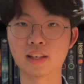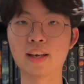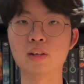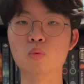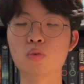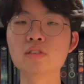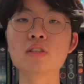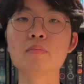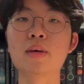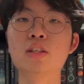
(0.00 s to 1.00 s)
and it really
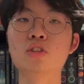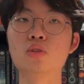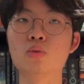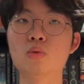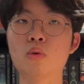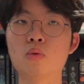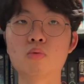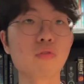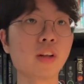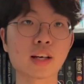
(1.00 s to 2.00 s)
makes you
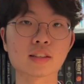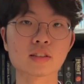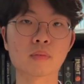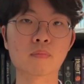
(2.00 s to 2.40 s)
reflect.